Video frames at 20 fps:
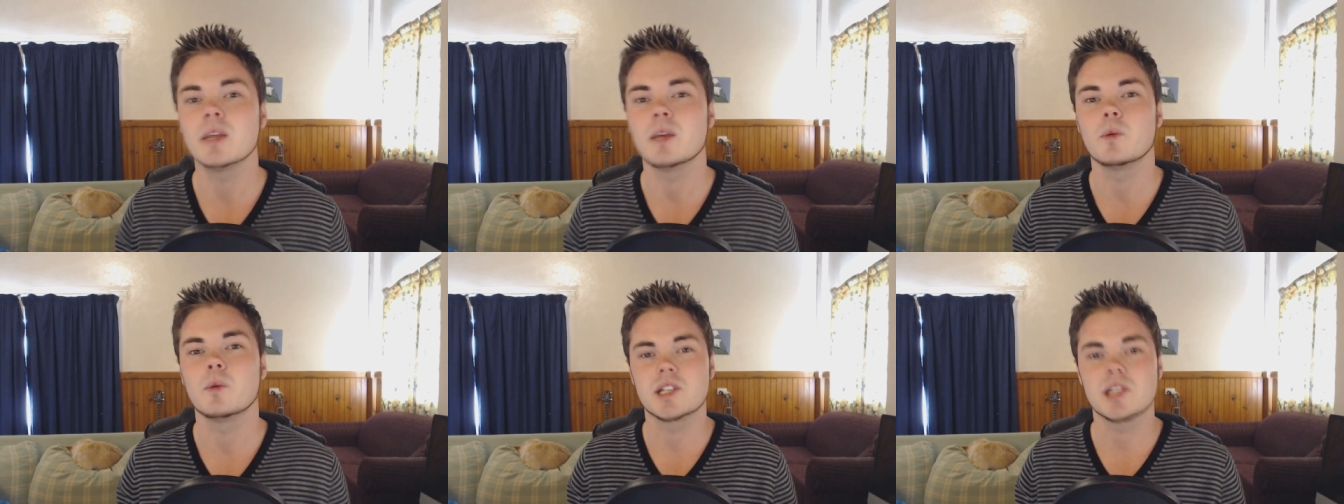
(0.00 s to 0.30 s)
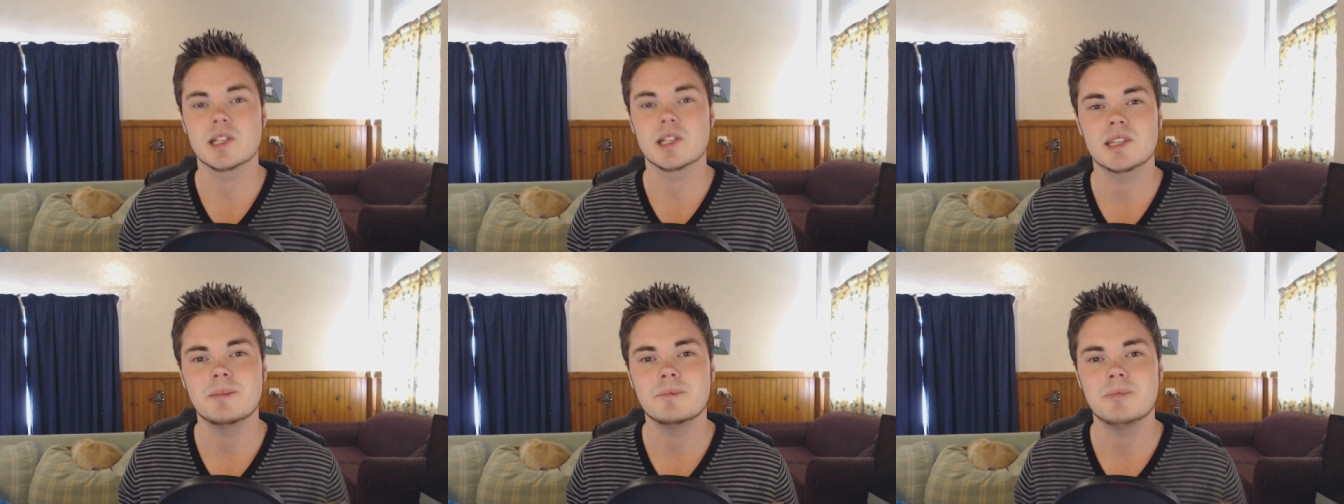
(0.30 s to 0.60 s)
They're
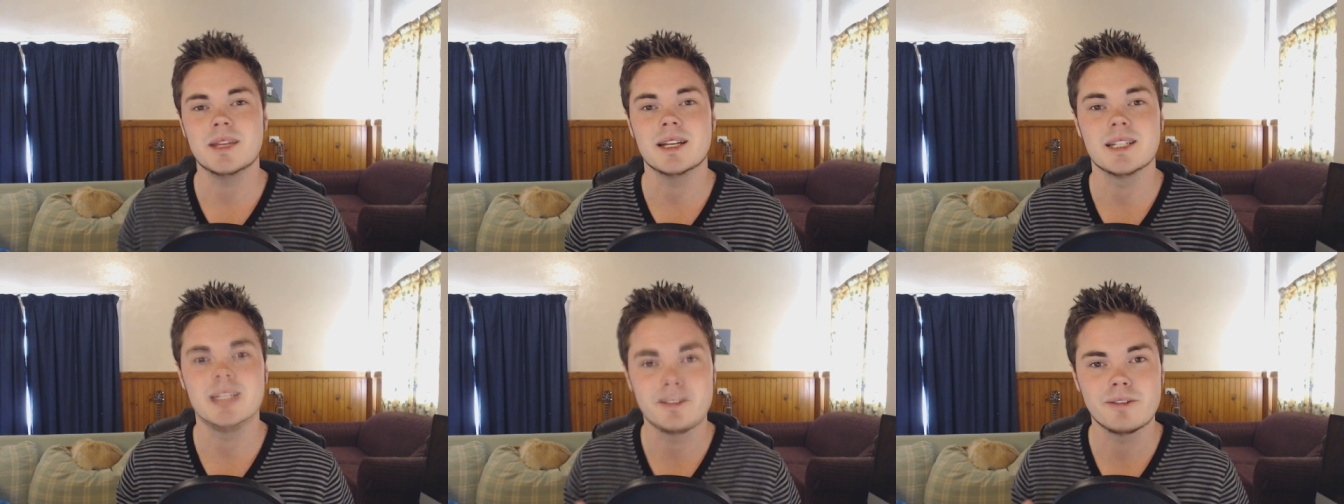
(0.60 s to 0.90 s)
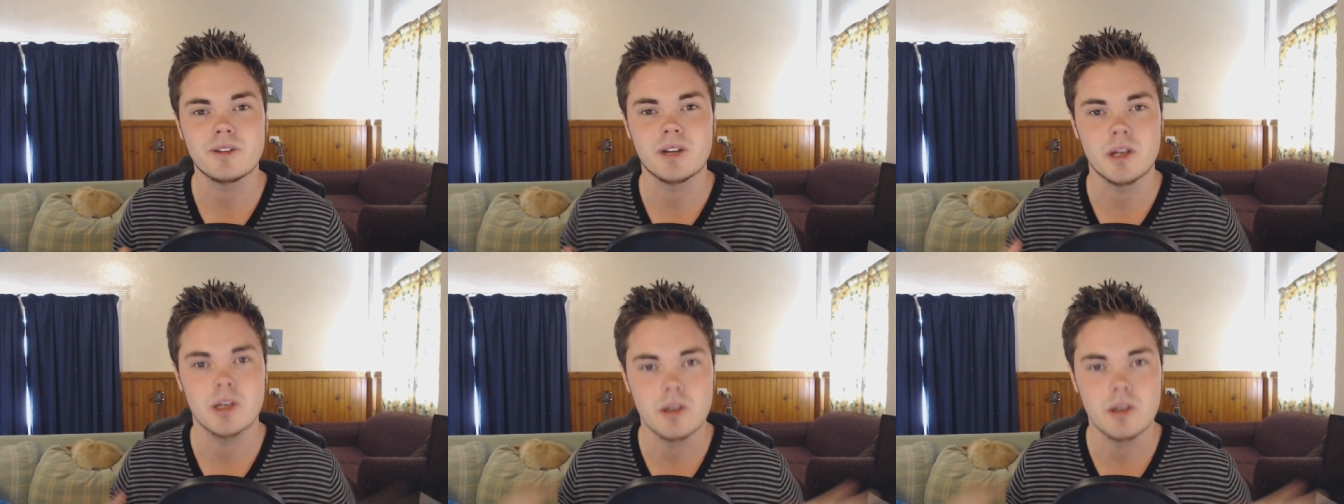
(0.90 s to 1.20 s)
watching something
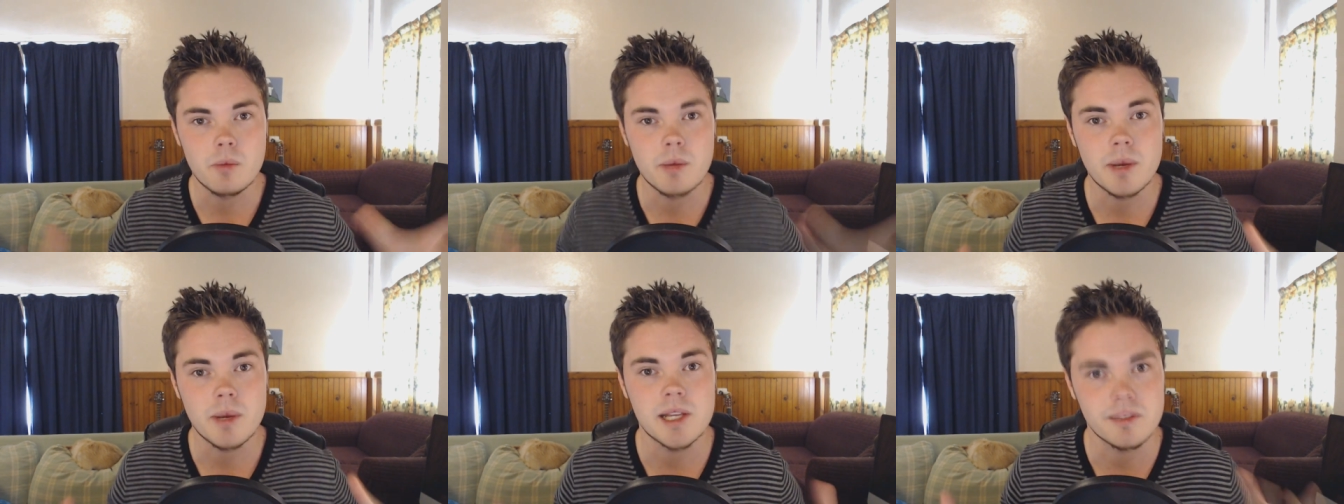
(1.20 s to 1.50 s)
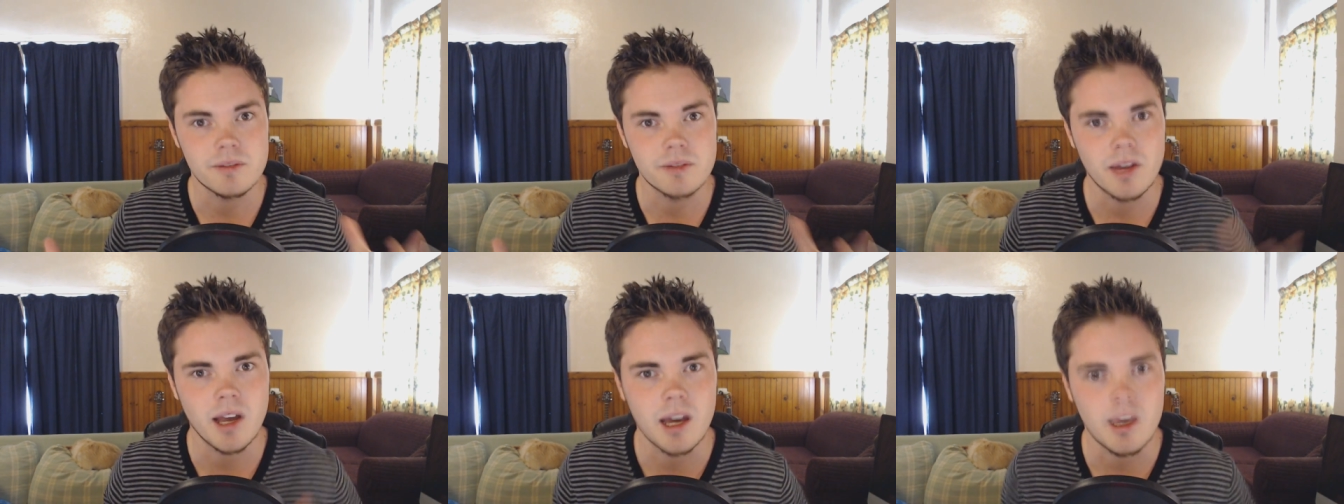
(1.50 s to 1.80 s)
different, a new
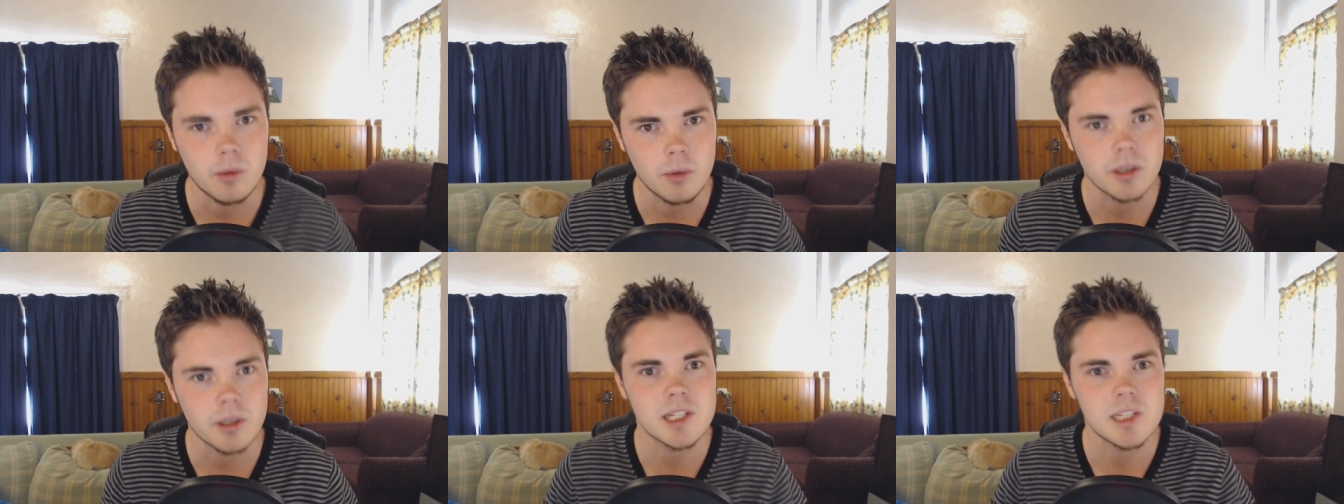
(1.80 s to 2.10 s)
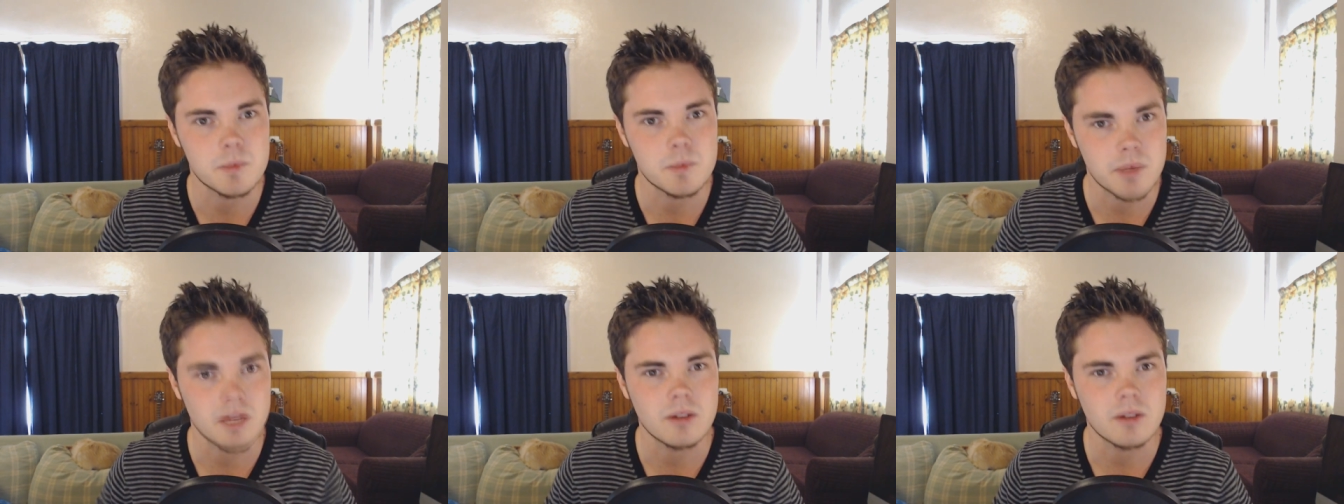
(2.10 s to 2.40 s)
piece of
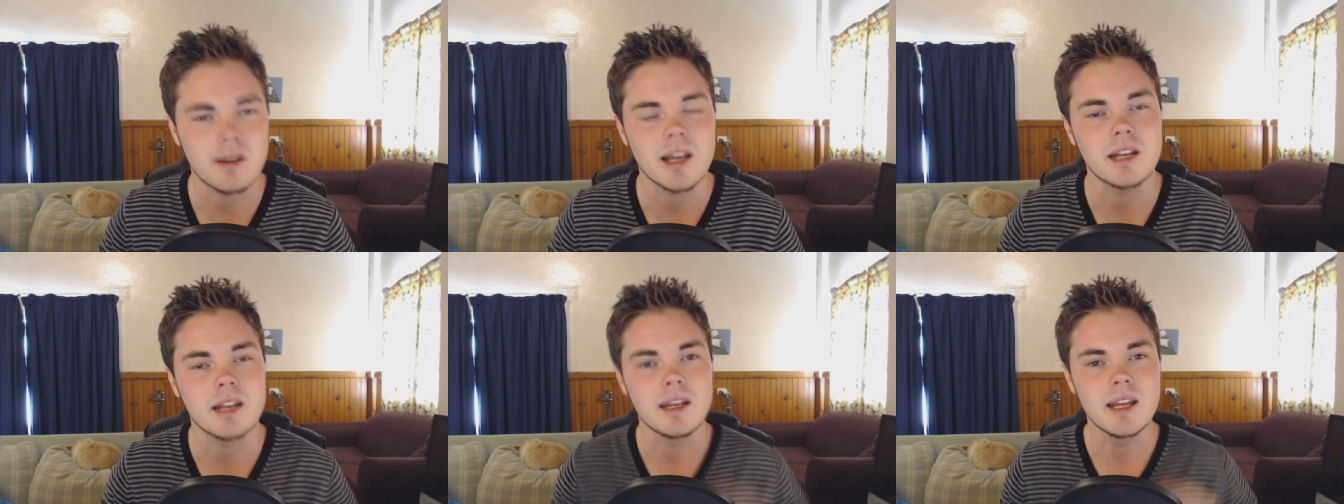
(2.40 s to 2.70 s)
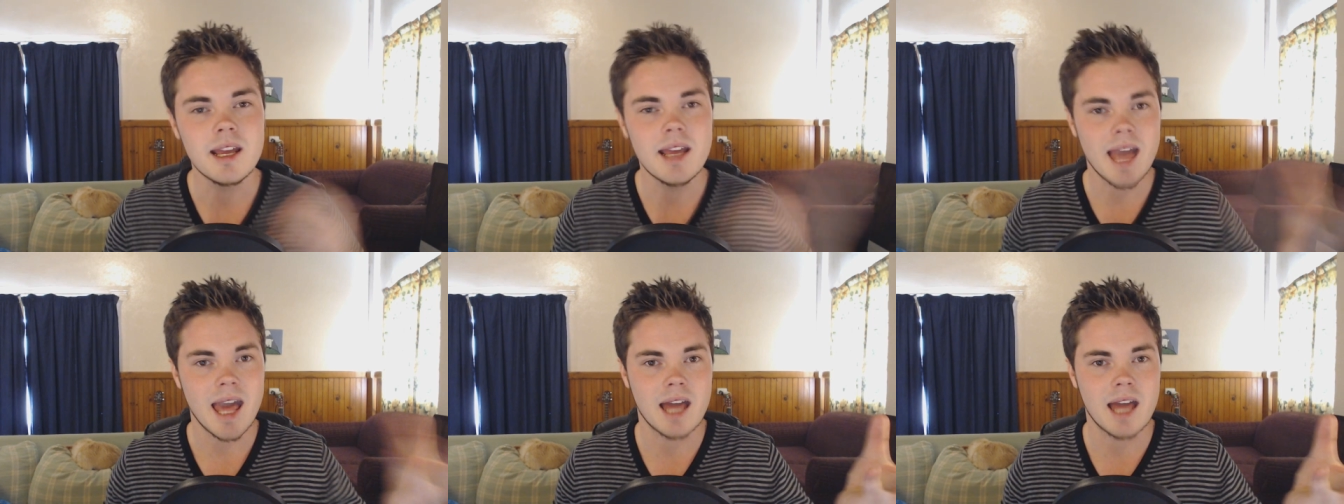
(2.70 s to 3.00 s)
artwork that's been
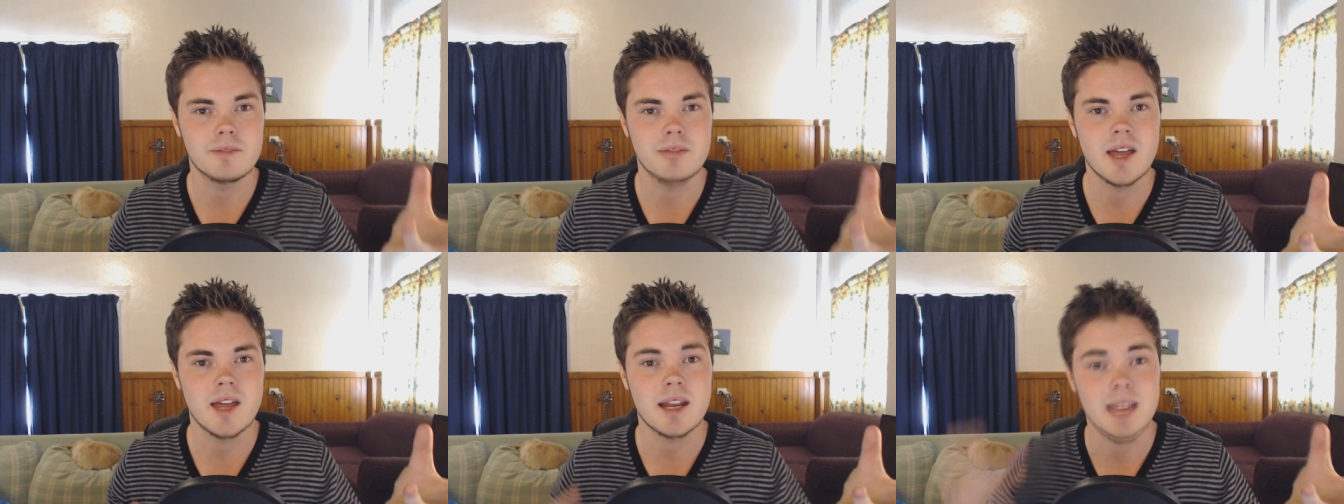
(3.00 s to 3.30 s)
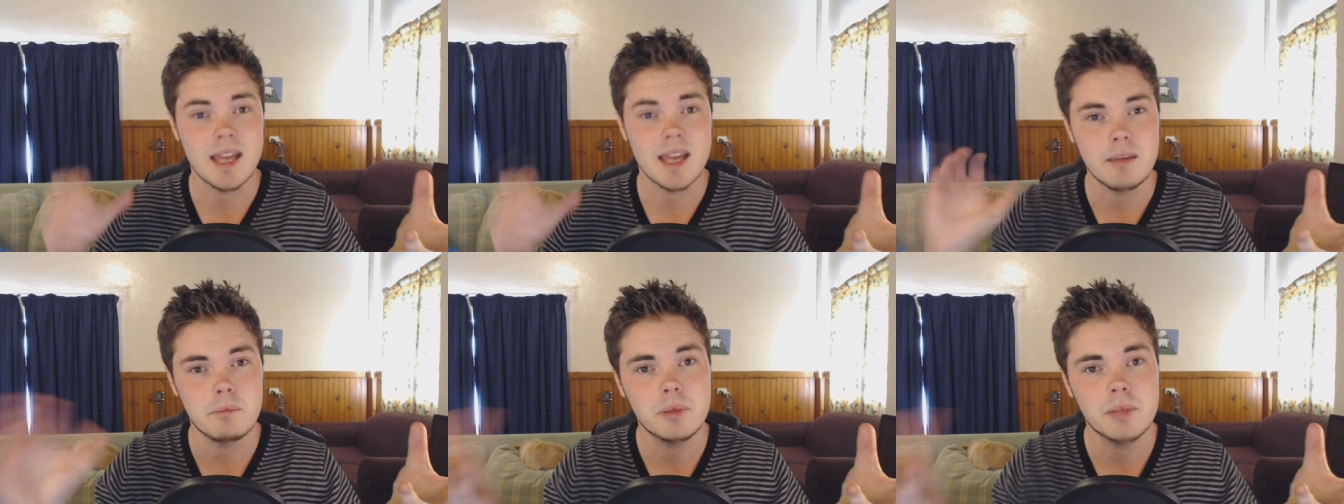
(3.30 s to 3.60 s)
created out of
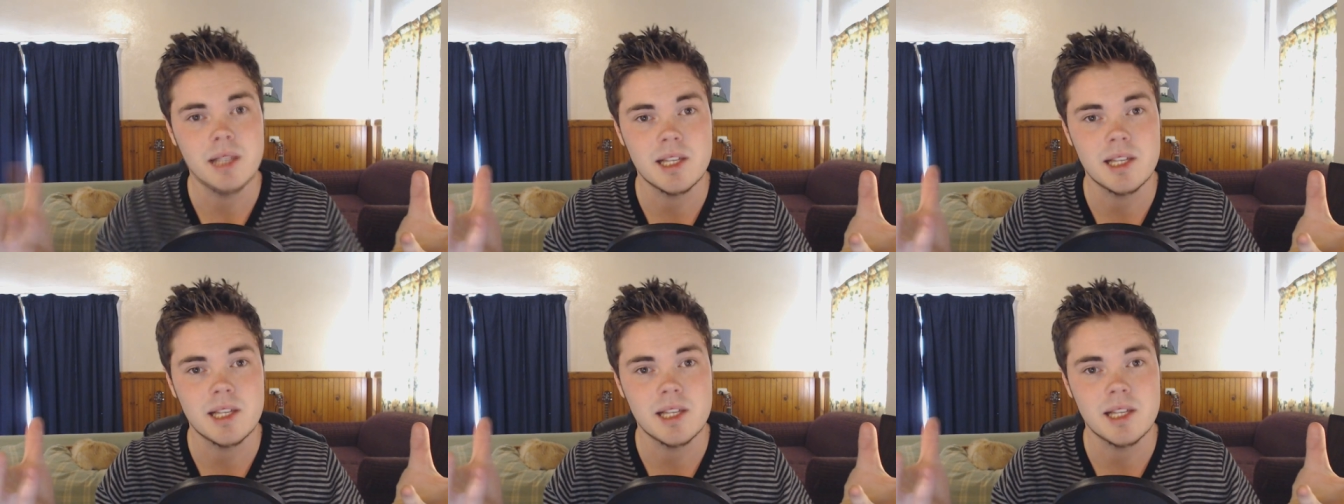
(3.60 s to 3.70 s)
that game,